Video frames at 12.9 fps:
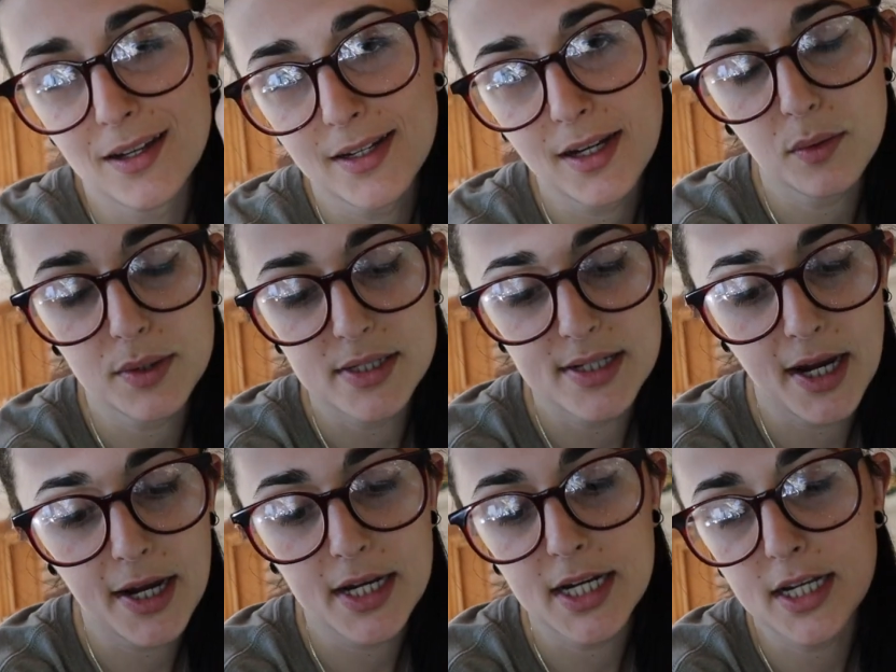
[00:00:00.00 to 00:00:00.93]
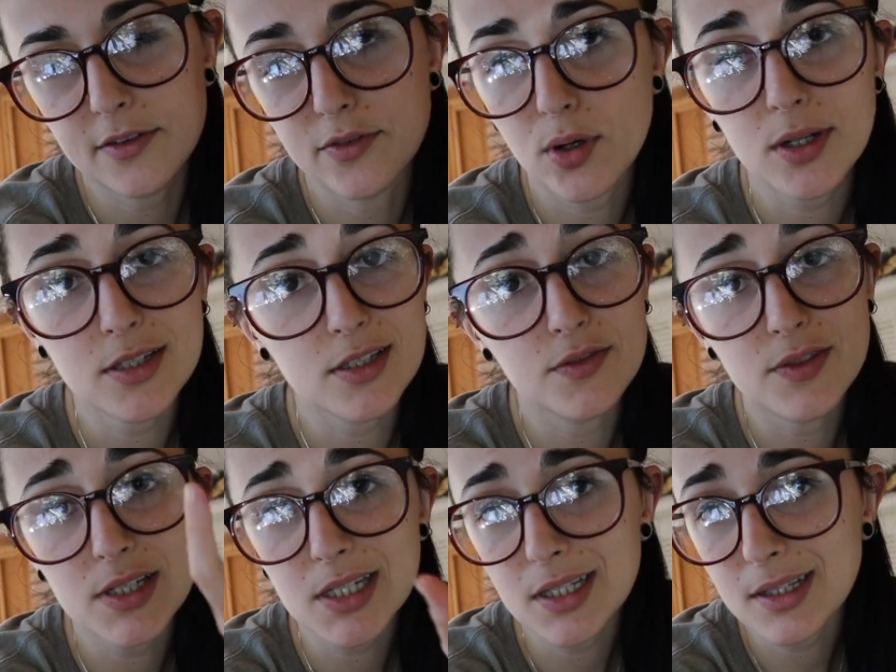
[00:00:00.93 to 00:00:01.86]
Now with dieting, of course you've
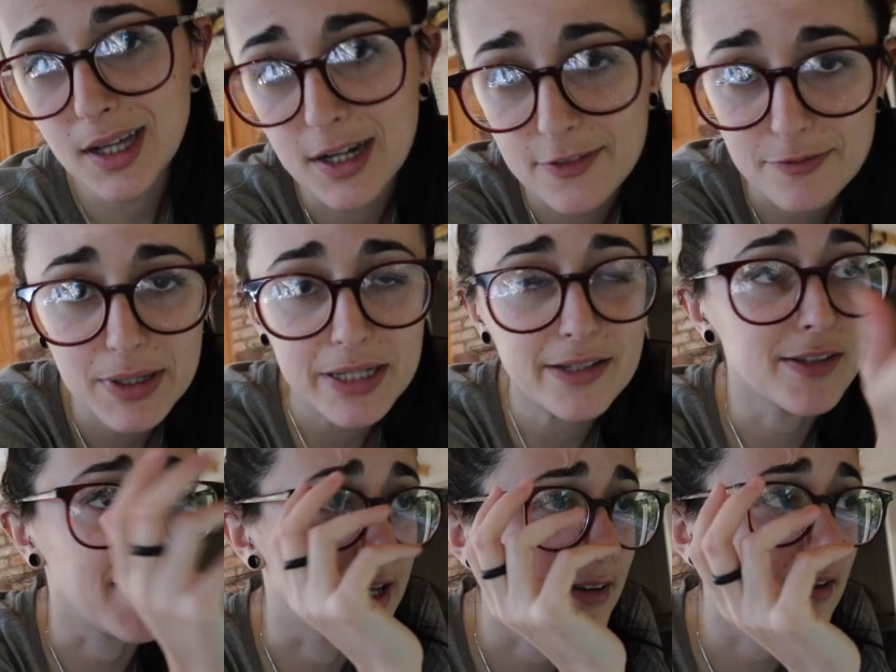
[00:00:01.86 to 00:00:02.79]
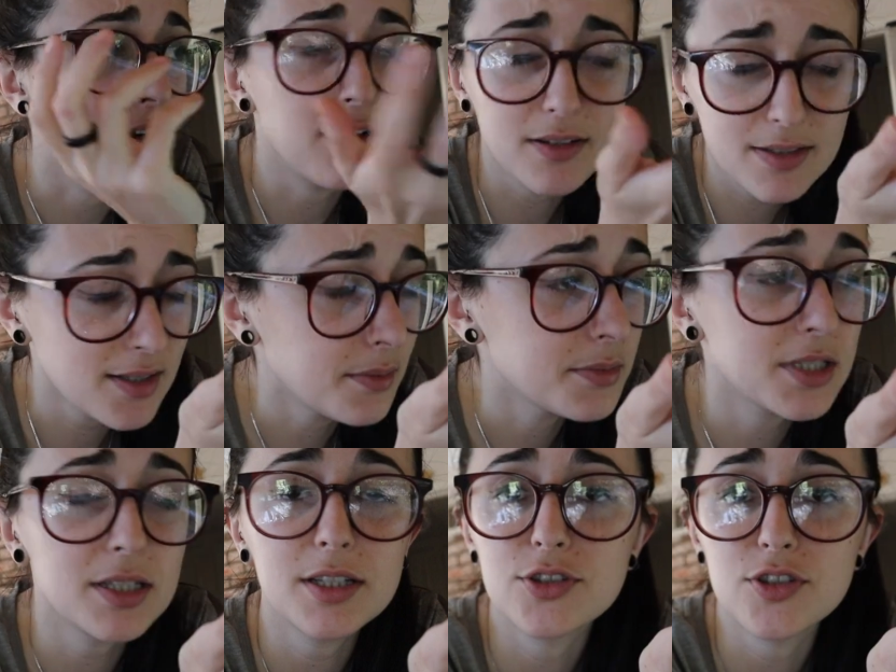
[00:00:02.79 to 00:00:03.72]
seen that I've made like some
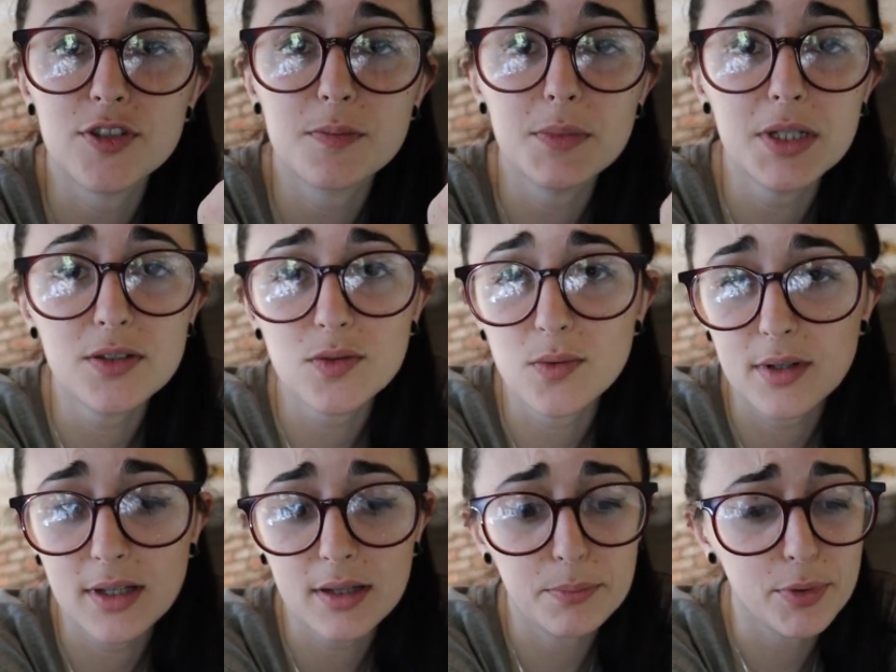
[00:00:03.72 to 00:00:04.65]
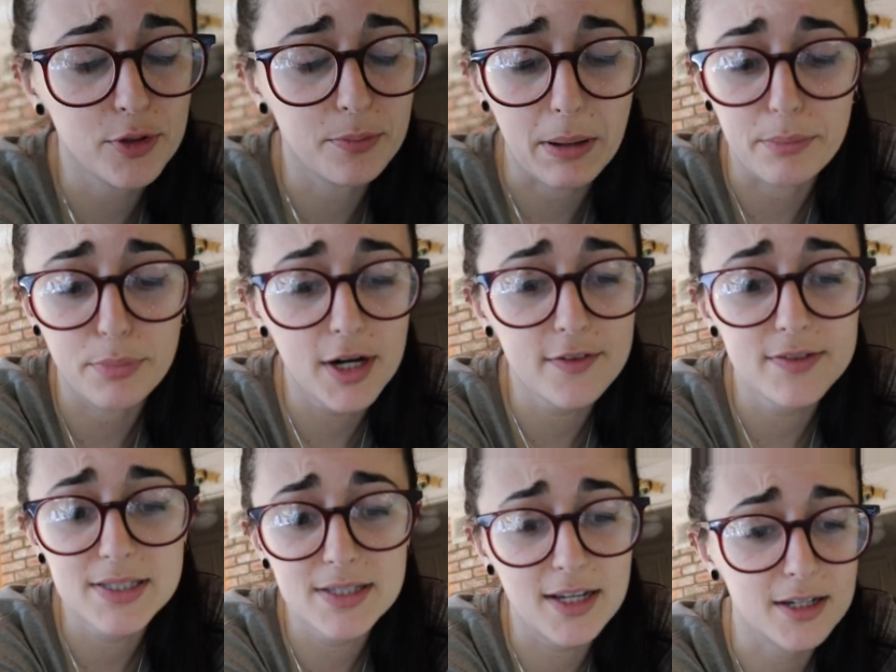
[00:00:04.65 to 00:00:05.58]
delicious meals. Both my
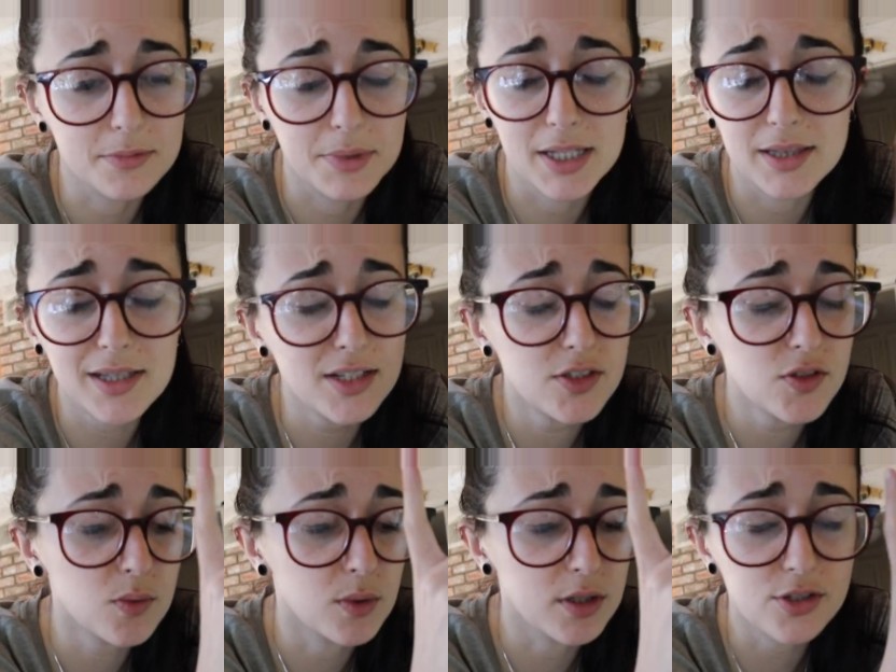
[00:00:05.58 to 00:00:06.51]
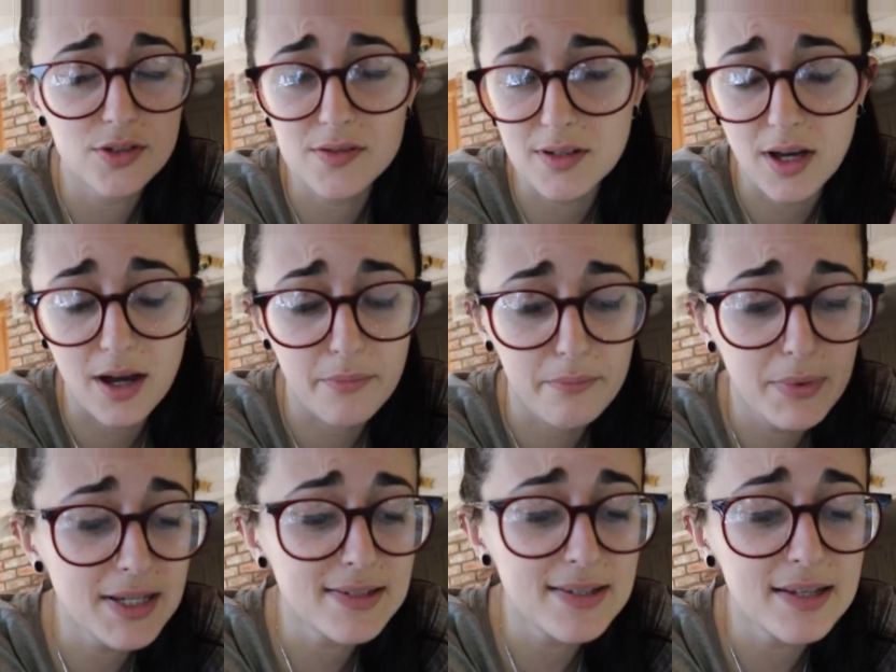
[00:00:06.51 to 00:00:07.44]
breakfast and my lunch were just
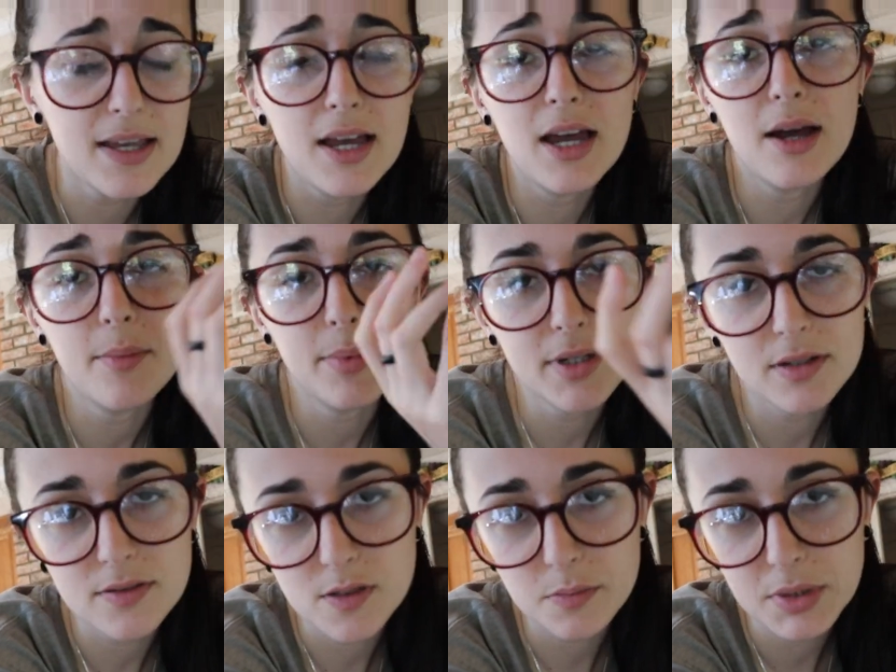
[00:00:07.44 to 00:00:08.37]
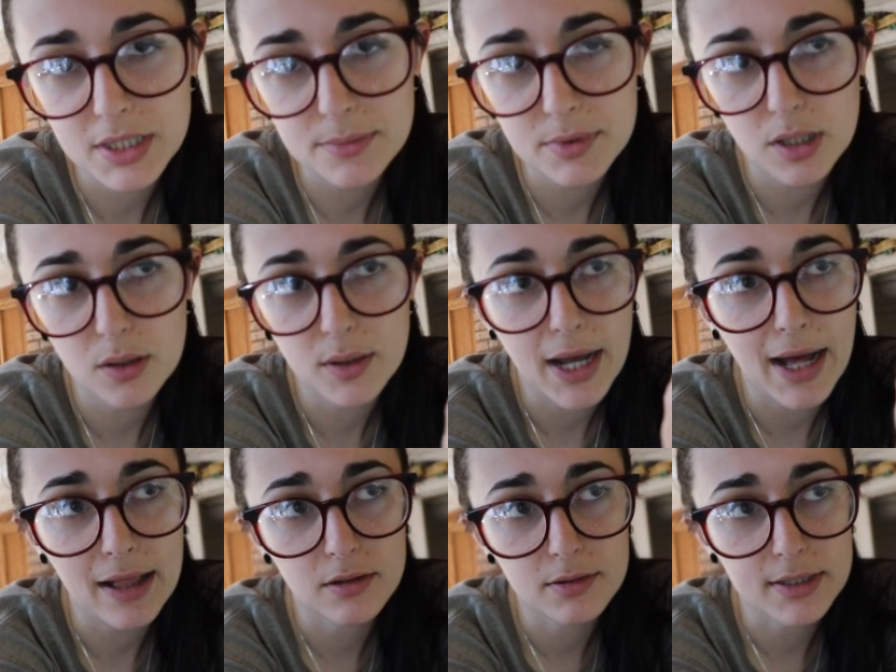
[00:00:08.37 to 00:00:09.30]
amazing, but also being low
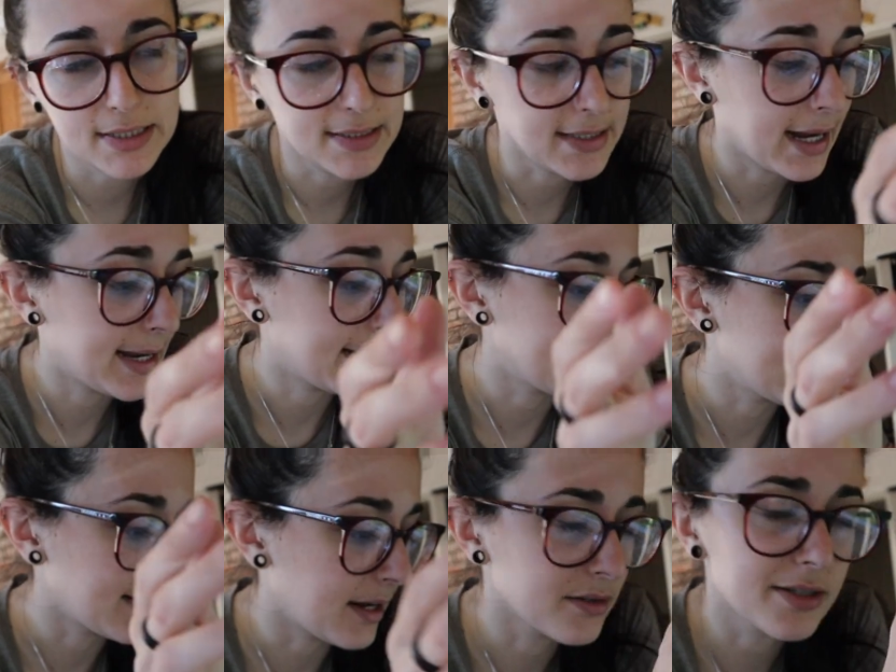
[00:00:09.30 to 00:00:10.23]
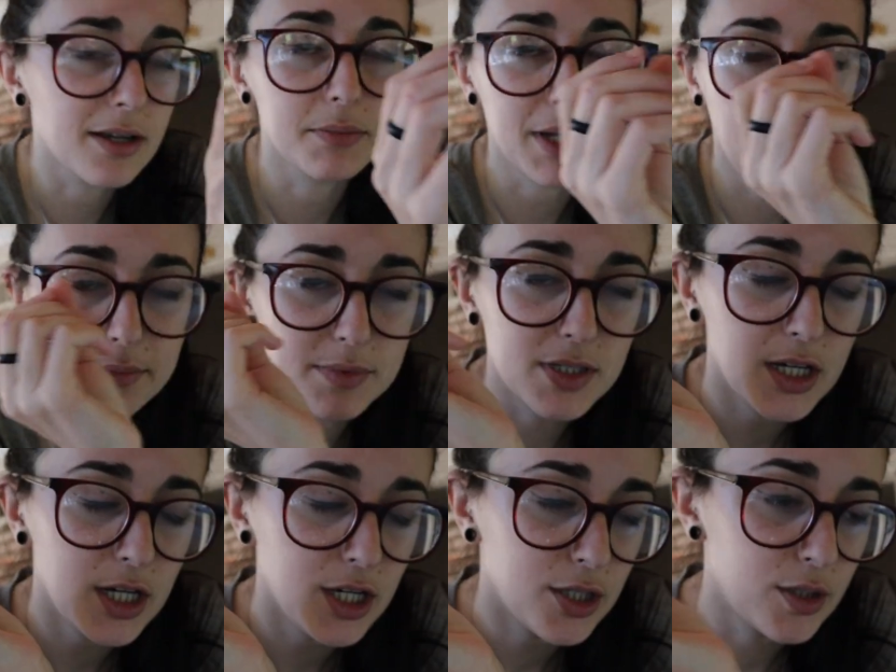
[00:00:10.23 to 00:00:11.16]
calorie and dieting down, sometimes
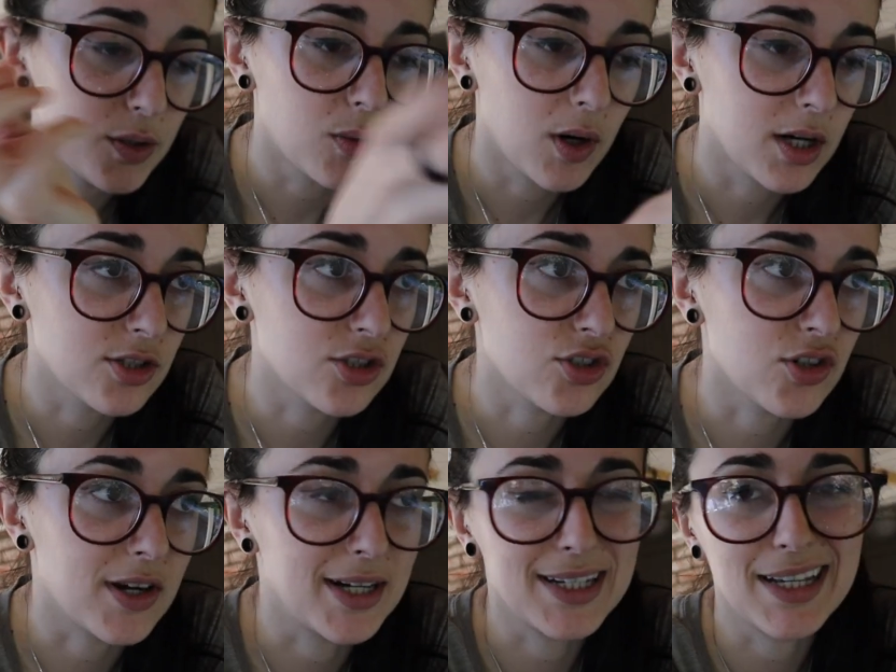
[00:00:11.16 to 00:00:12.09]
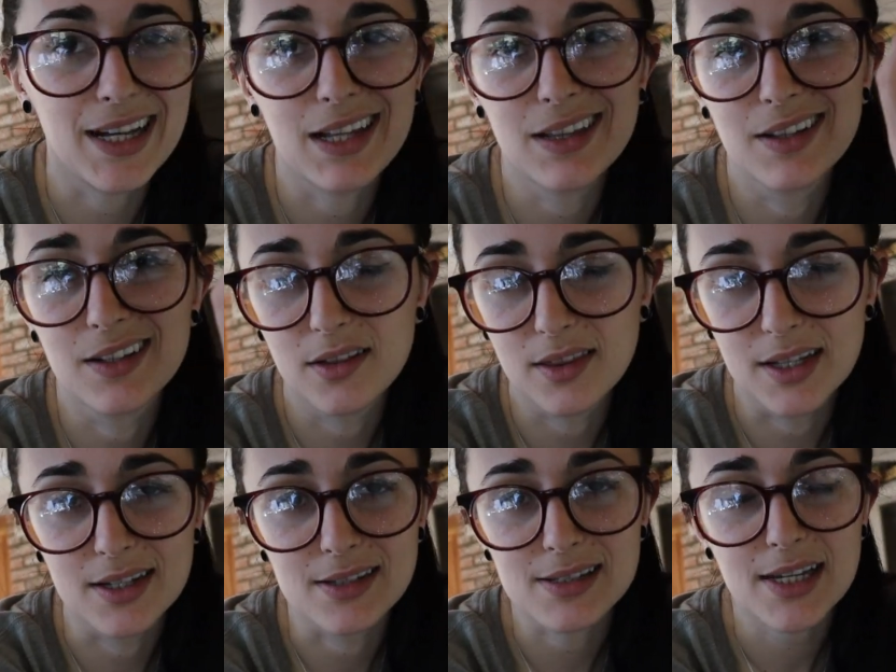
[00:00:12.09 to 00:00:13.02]
you are just trying to get little
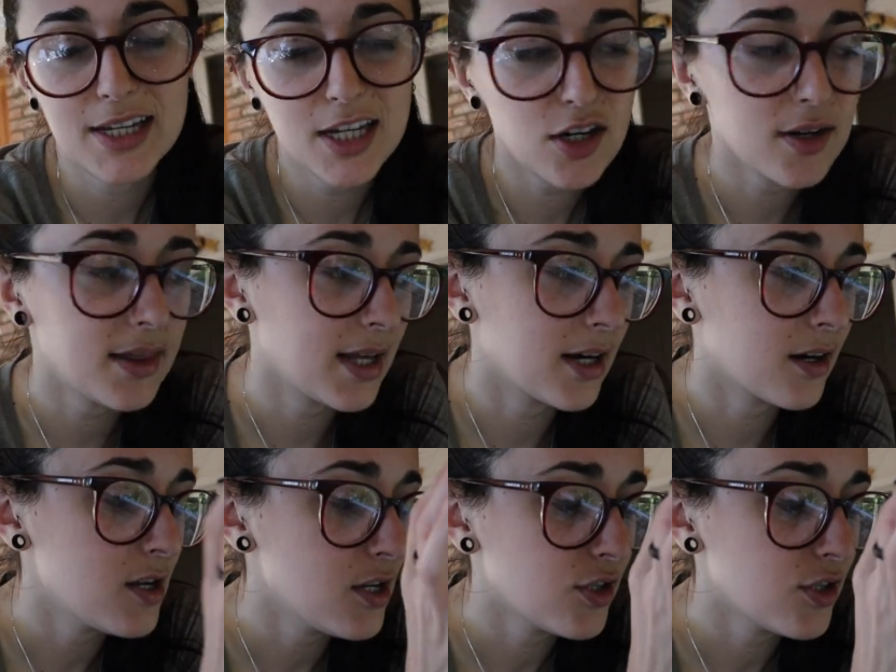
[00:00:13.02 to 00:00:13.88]
things here and there.